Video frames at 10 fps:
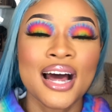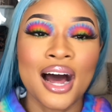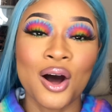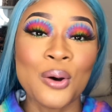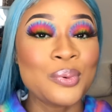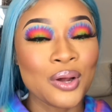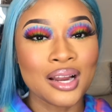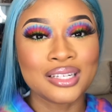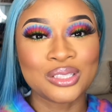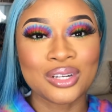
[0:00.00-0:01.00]
I hope you
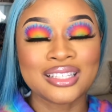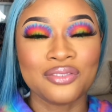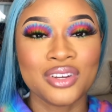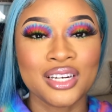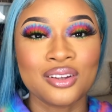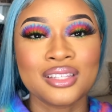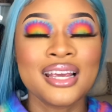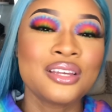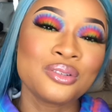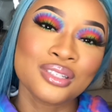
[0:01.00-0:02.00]
all enjoyed the video.
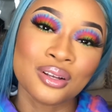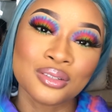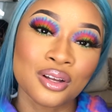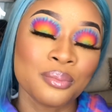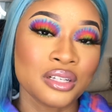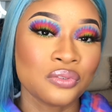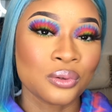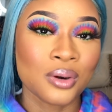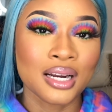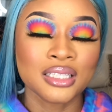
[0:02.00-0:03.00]
Thank you so much
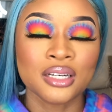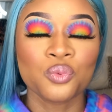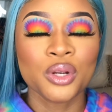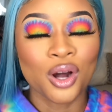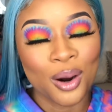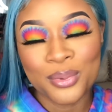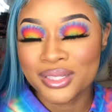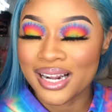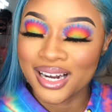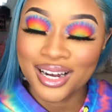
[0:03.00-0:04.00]
for watching. We
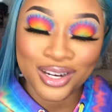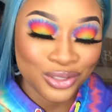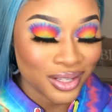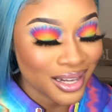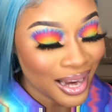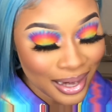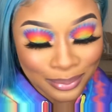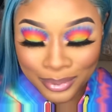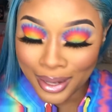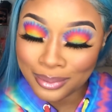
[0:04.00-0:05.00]
almost at
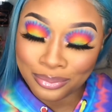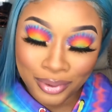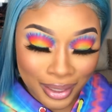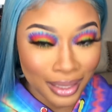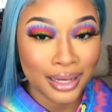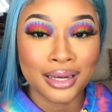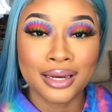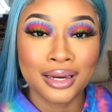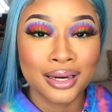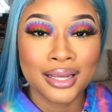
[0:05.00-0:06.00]
100K,
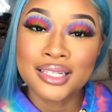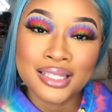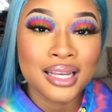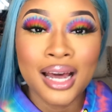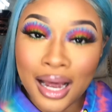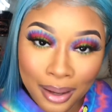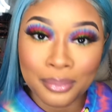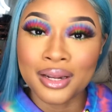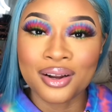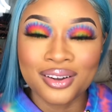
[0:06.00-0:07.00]
baby. is
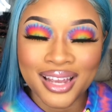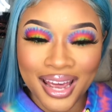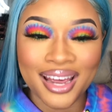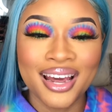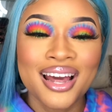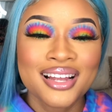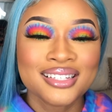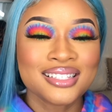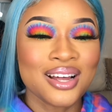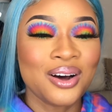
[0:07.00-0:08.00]
coming, okay?
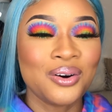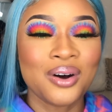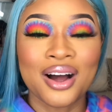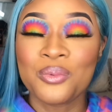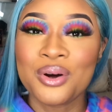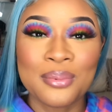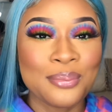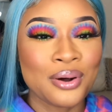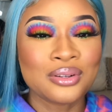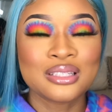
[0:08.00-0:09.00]
So I will
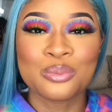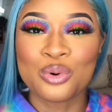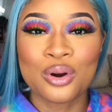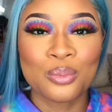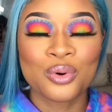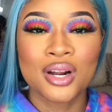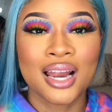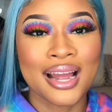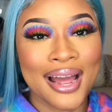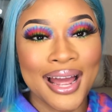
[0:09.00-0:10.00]
be posting more and more
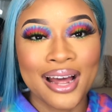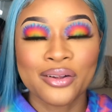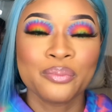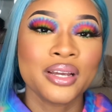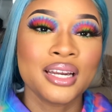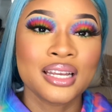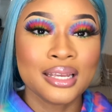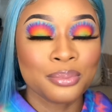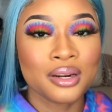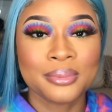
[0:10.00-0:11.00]
like I have been,
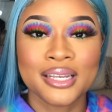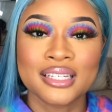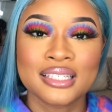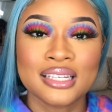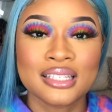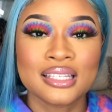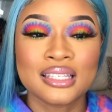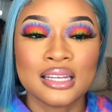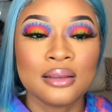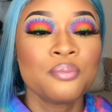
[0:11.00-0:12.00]
keeping up the
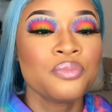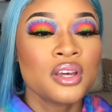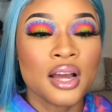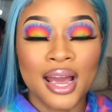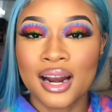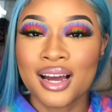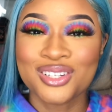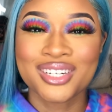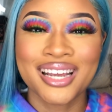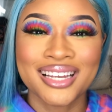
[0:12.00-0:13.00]
consistency. At
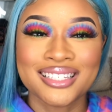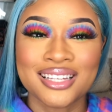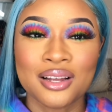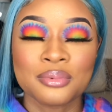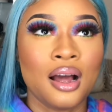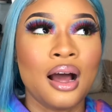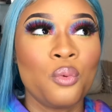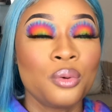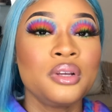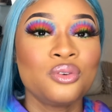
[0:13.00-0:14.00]
100K subs, I
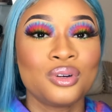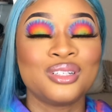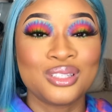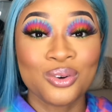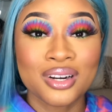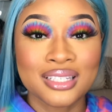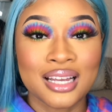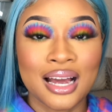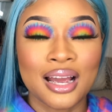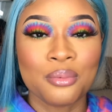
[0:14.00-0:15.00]
will be doing a story
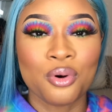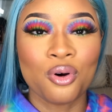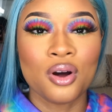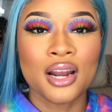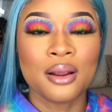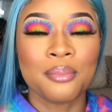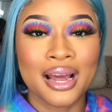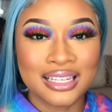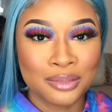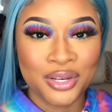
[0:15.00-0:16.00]
time on
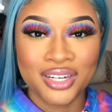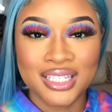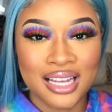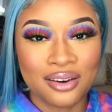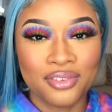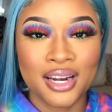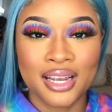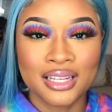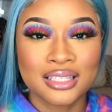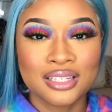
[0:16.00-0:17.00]
my experience at
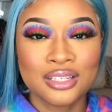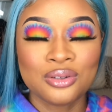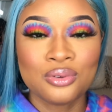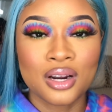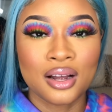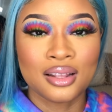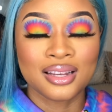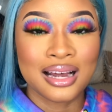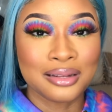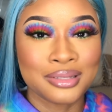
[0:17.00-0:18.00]
Aveda Institute,
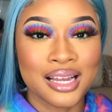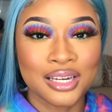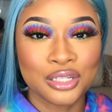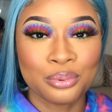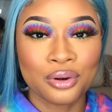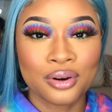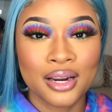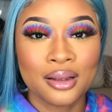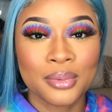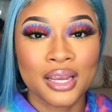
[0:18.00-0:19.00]
the cosmetology
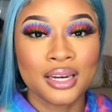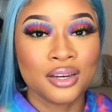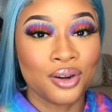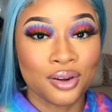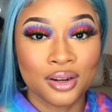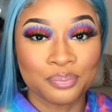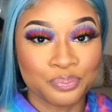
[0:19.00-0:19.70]
program, and y'all,